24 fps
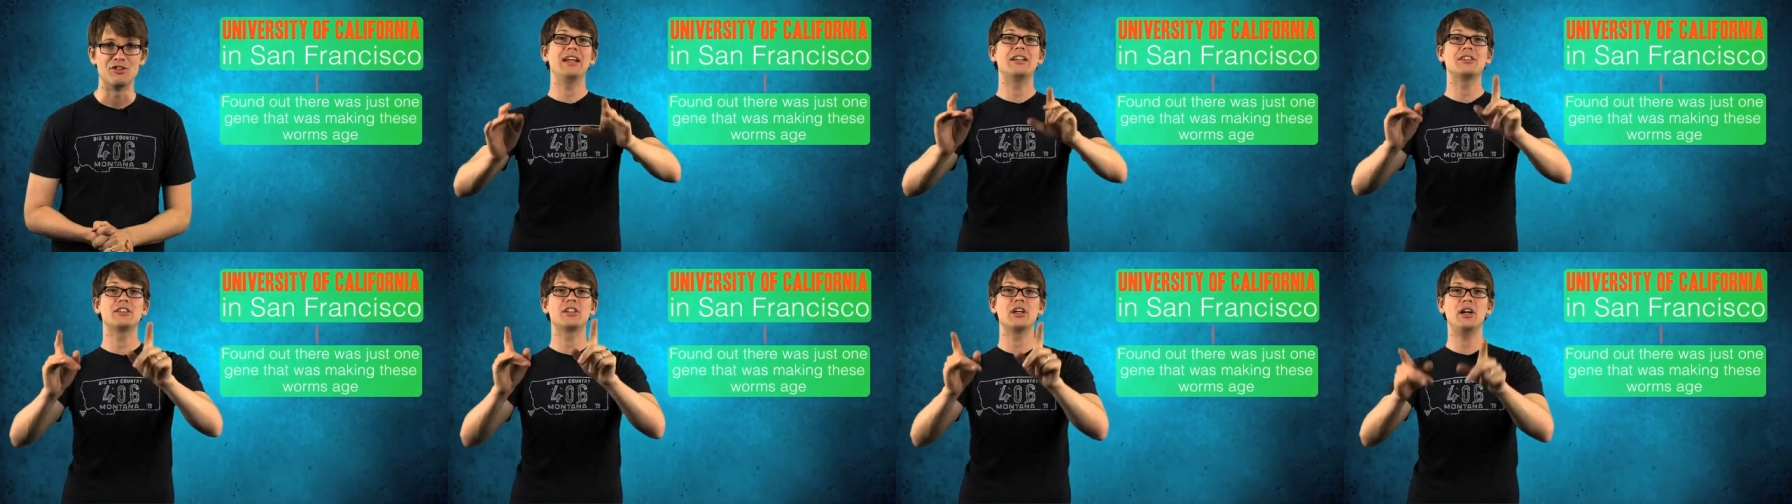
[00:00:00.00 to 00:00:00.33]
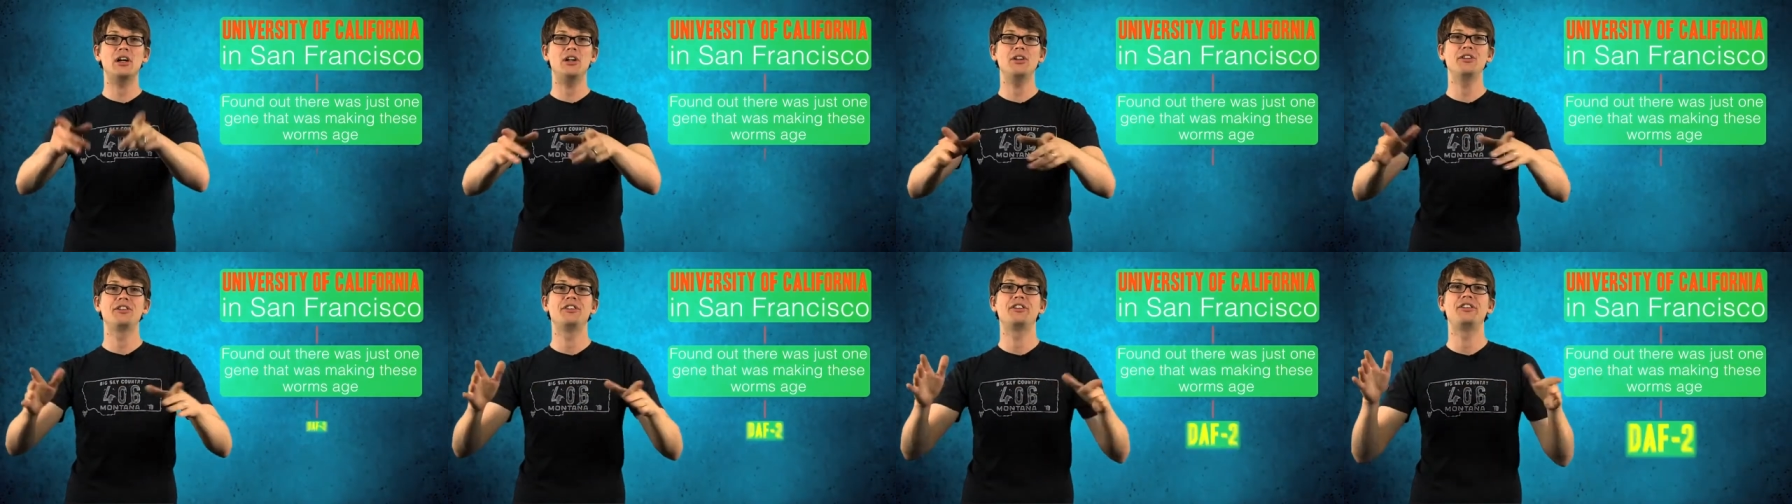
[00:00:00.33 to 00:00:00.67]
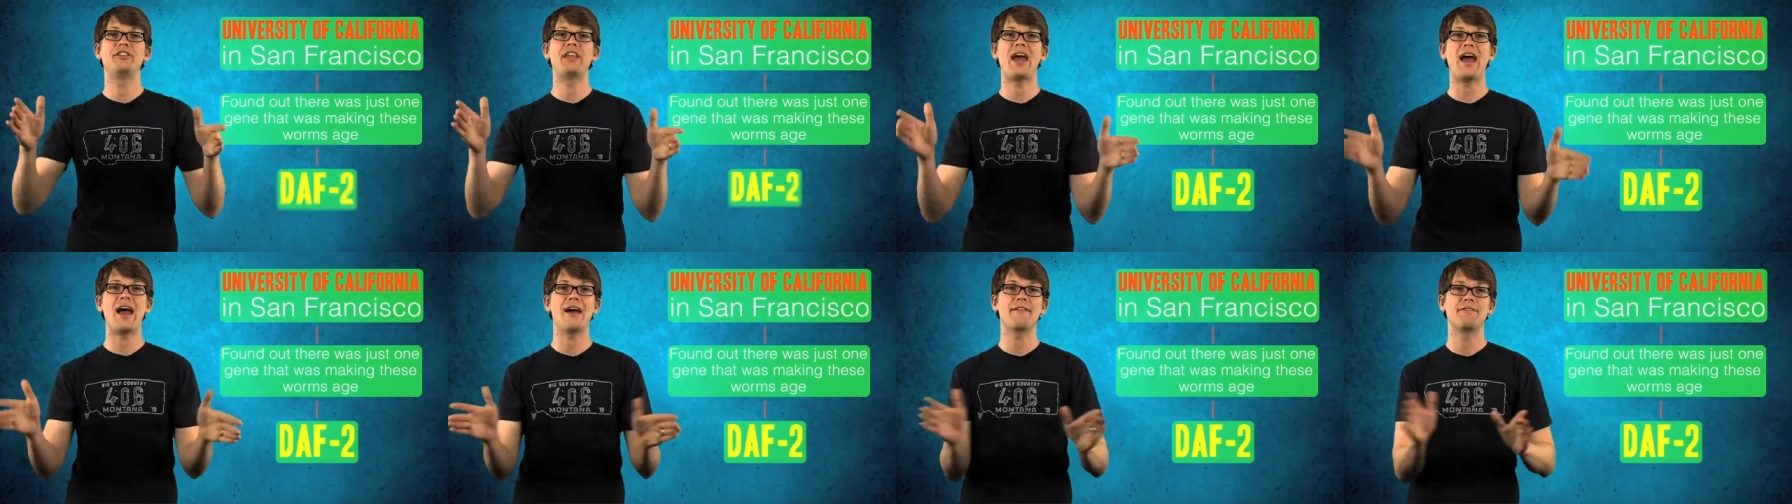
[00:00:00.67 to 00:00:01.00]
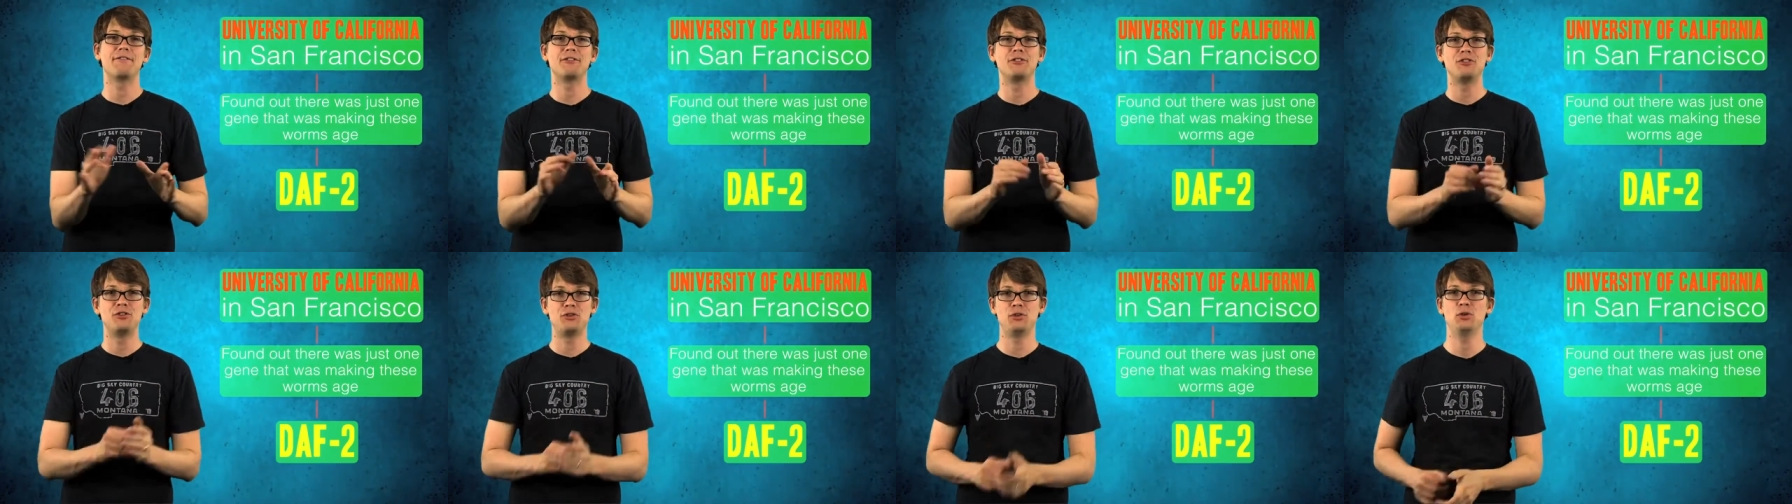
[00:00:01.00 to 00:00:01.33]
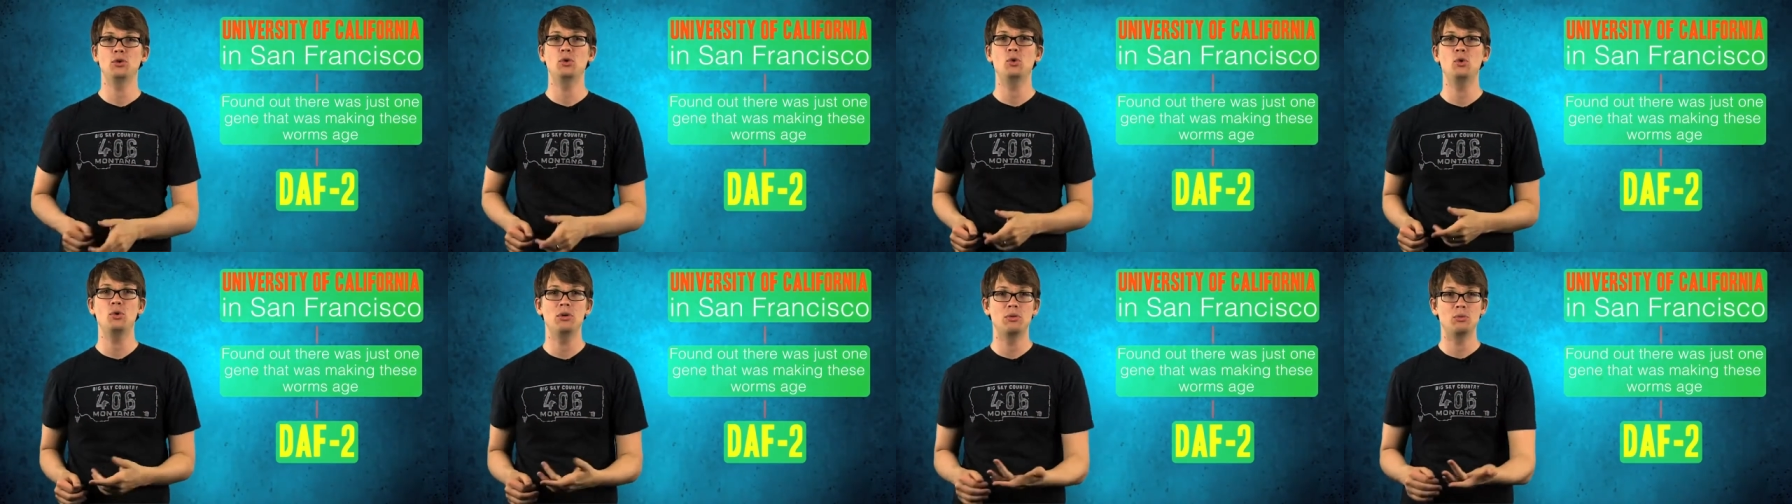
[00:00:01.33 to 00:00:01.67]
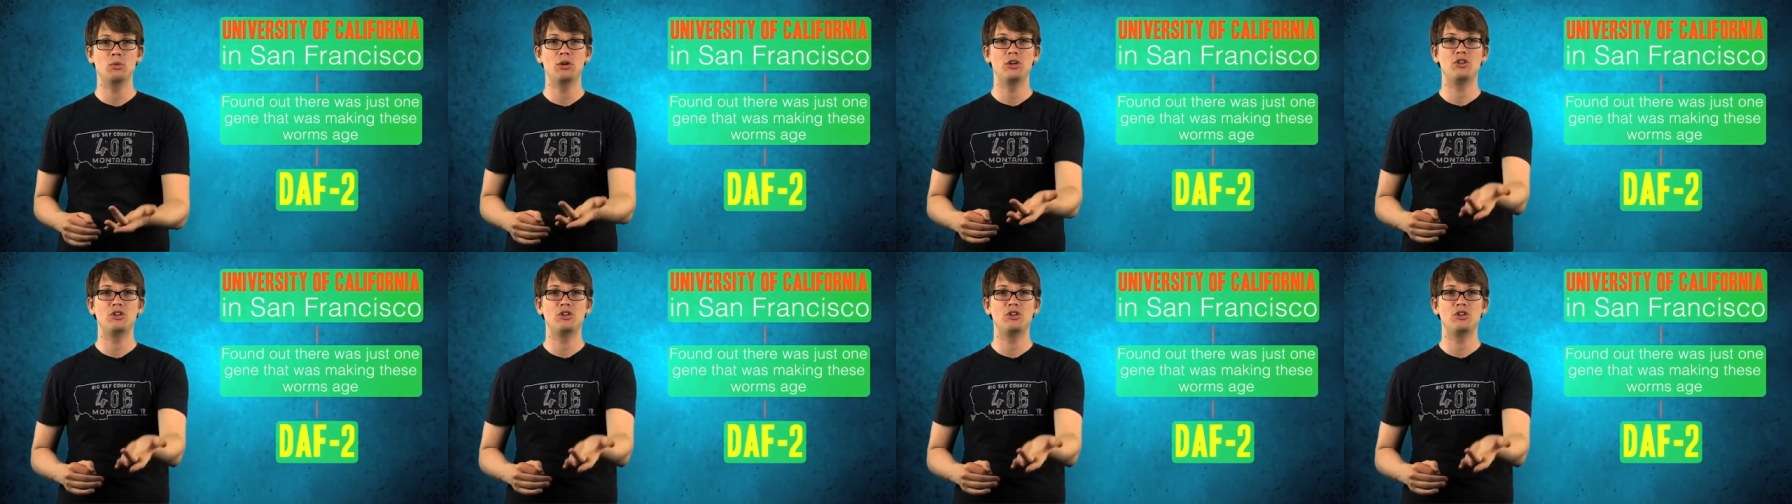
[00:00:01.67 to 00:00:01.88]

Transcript: It's called DAF2, and when